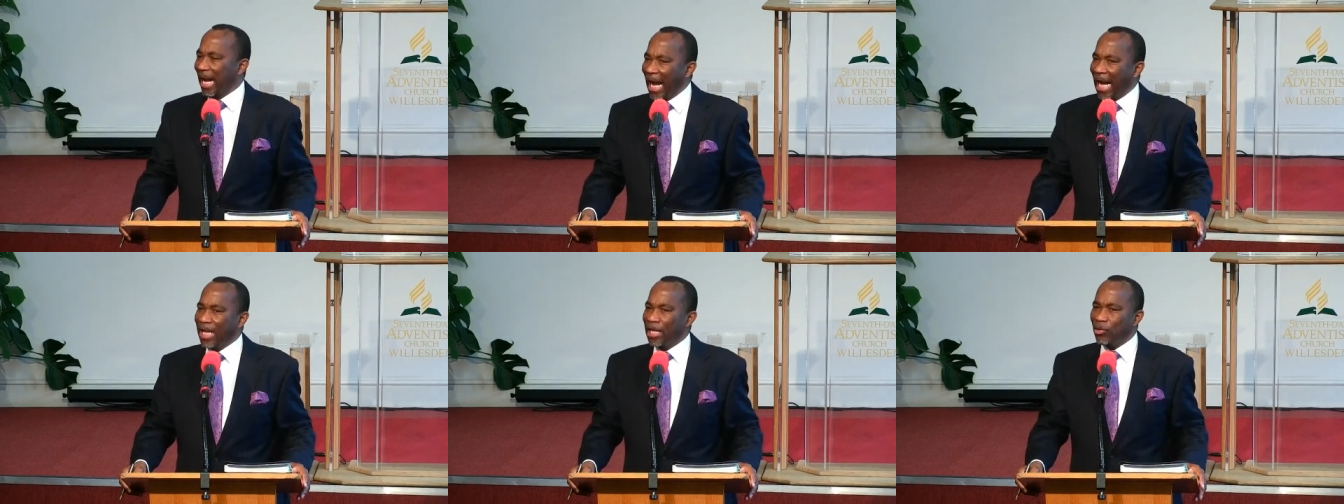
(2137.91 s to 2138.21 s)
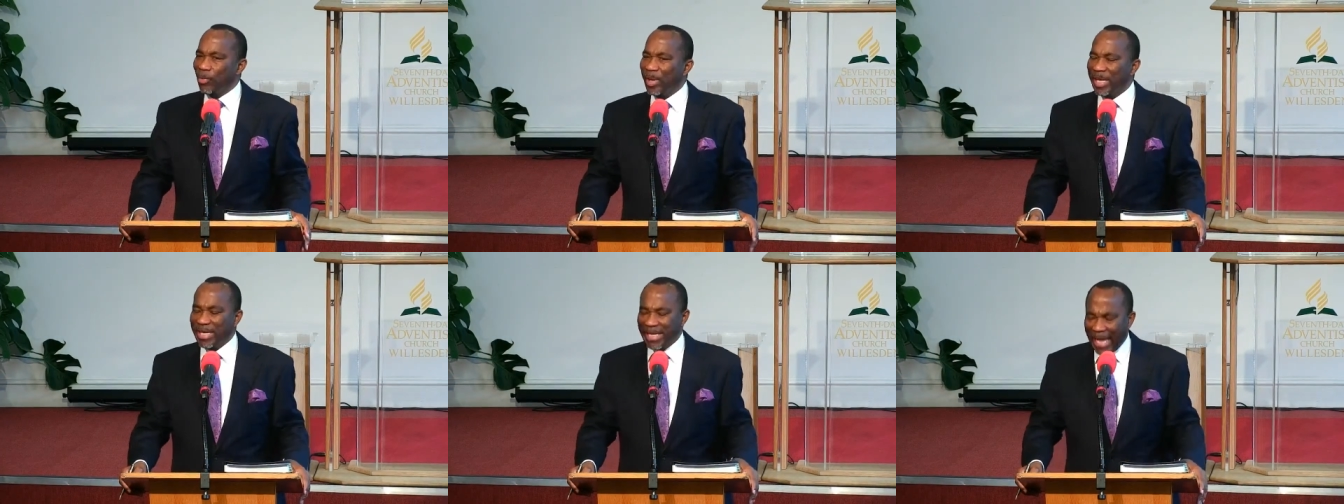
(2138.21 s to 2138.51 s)

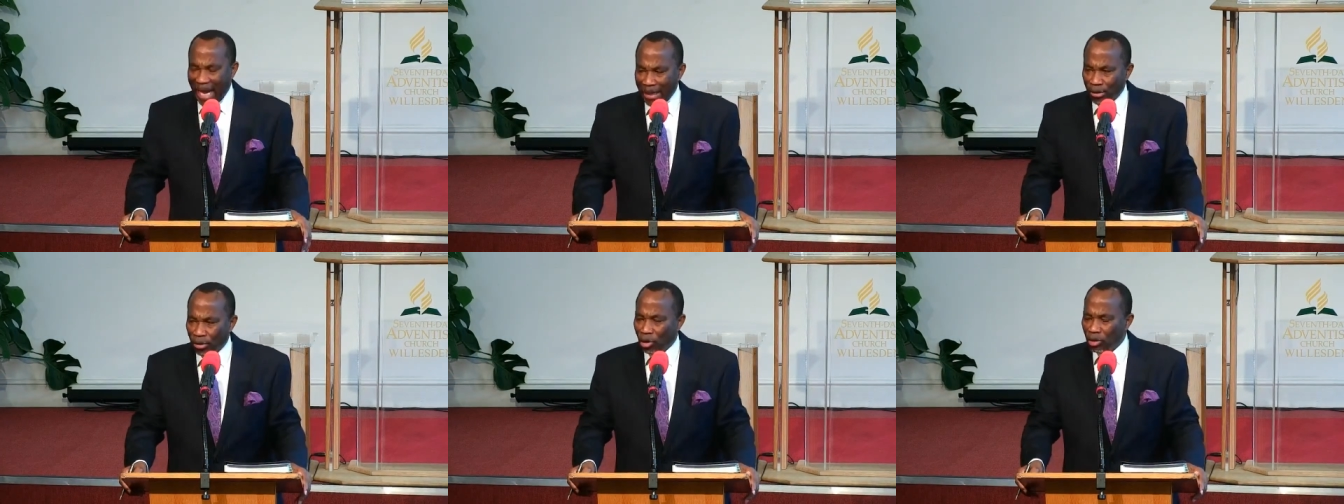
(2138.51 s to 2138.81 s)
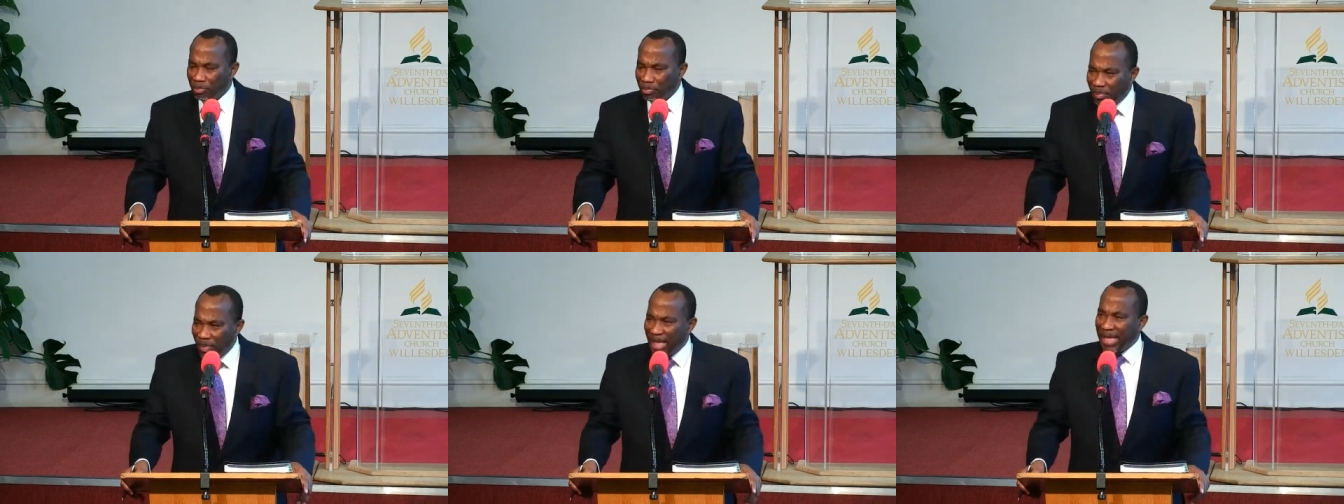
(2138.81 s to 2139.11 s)
and we
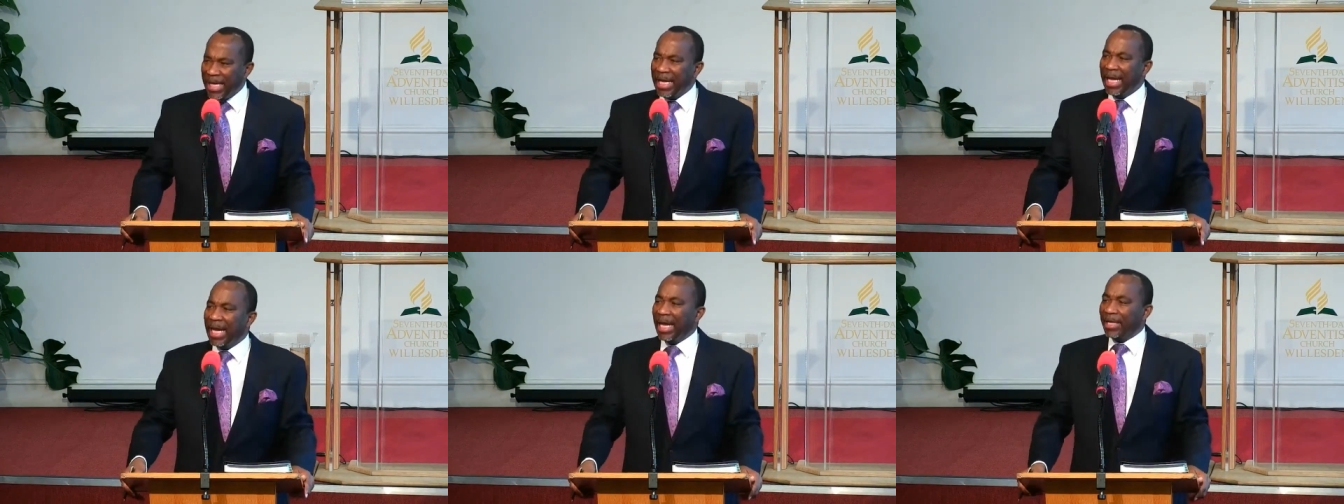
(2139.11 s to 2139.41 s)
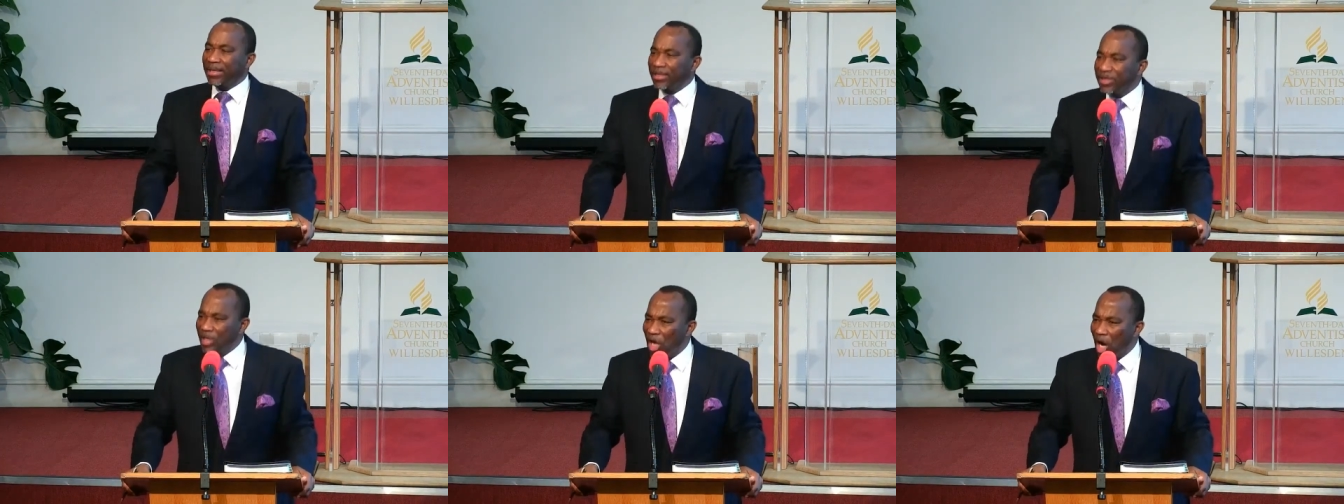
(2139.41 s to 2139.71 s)
cannot be
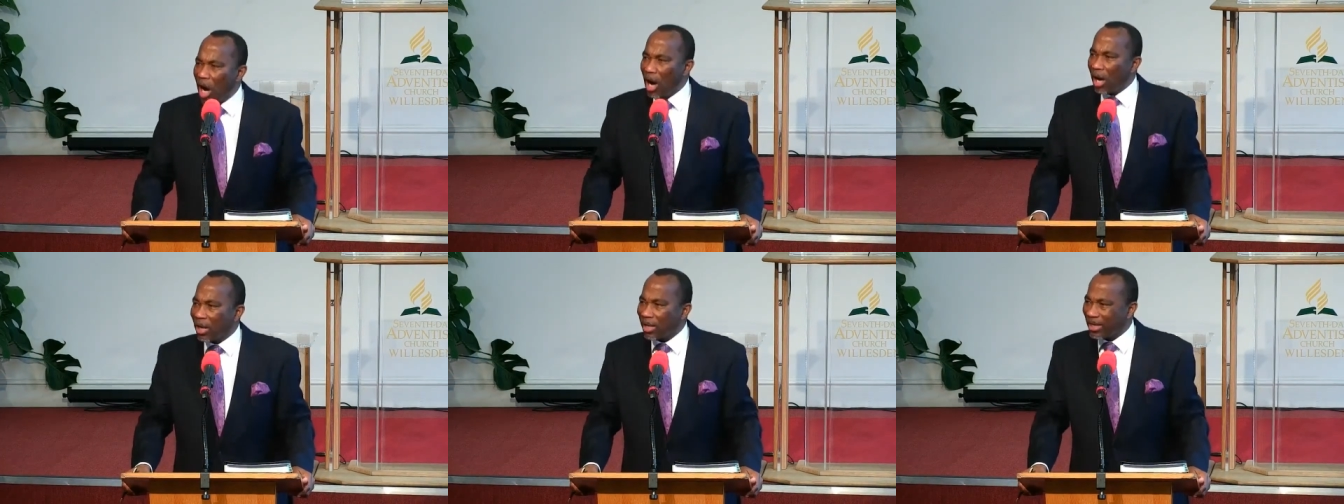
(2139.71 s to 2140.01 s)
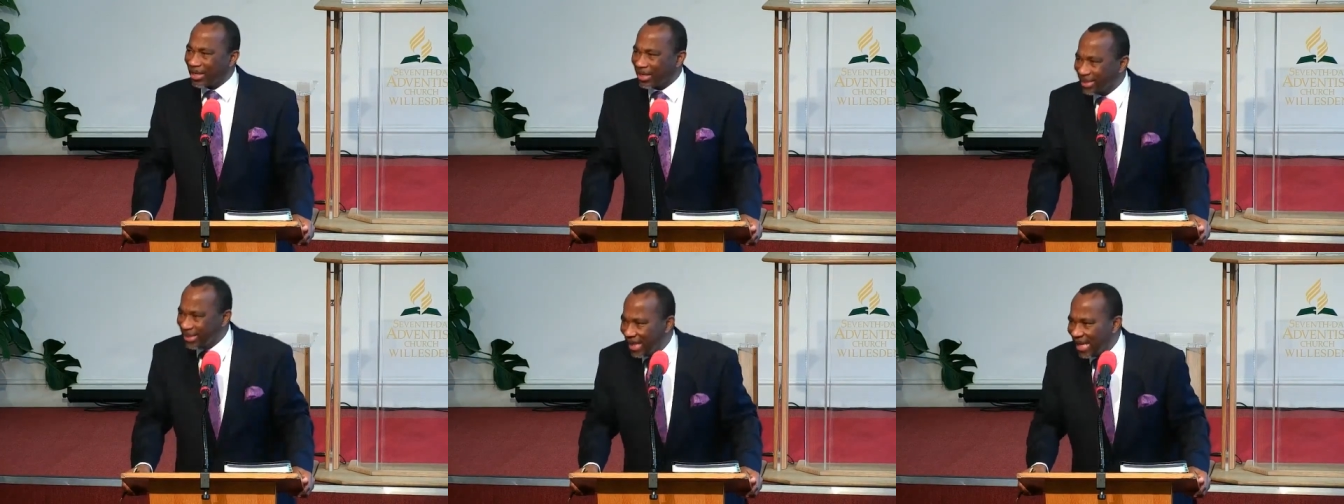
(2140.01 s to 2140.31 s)

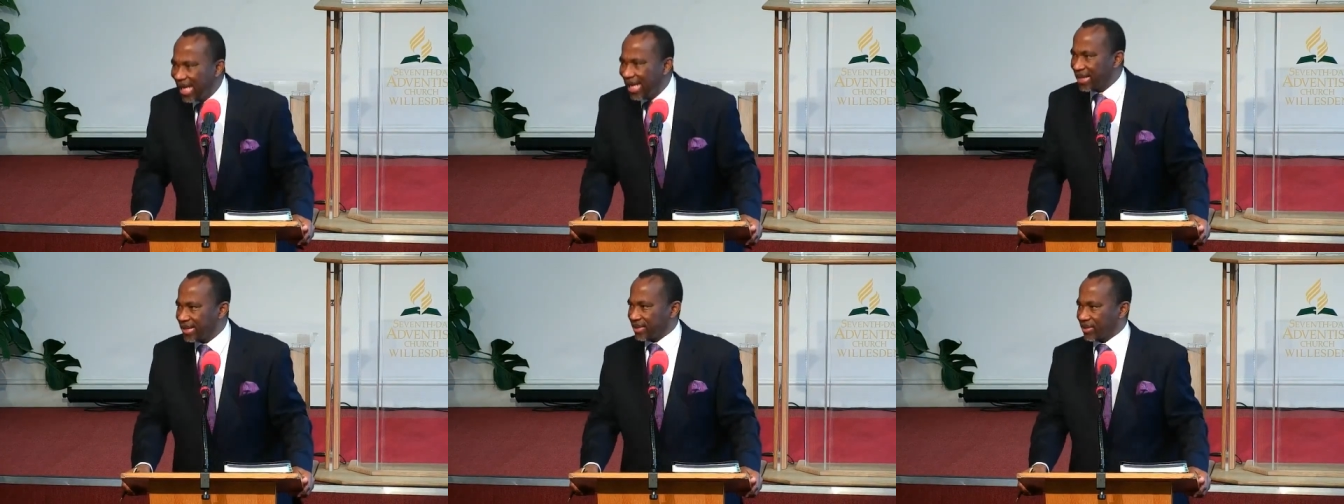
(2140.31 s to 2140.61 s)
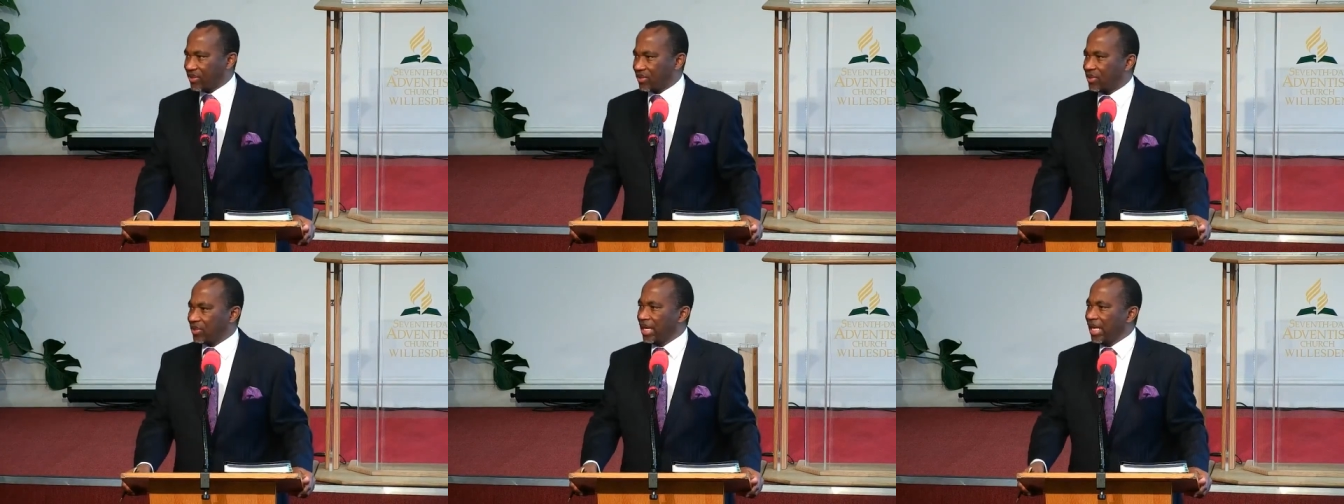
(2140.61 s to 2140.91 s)

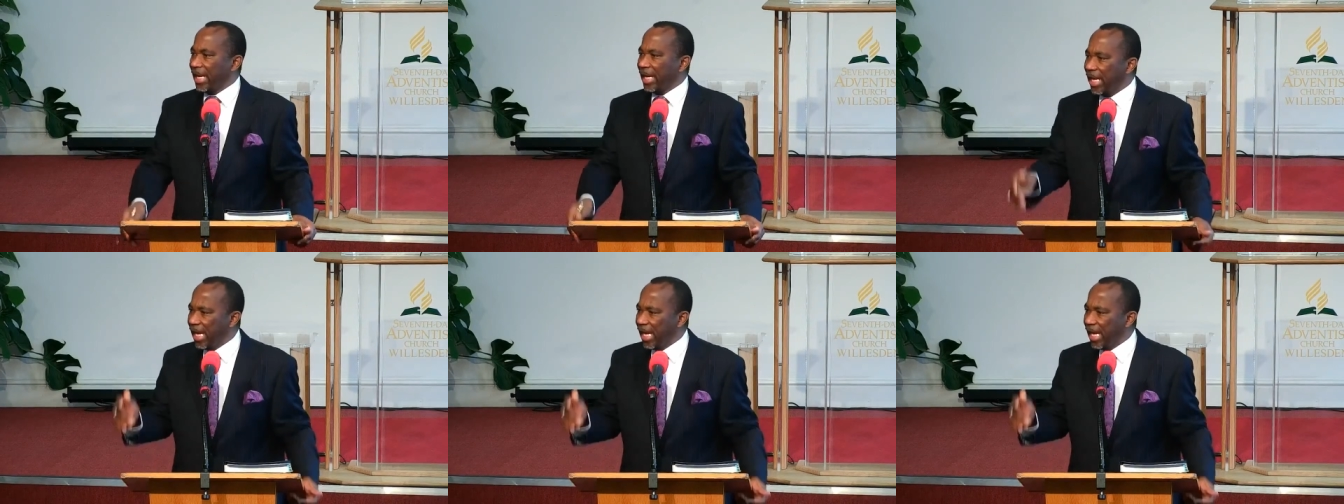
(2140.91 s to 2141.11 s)
darkness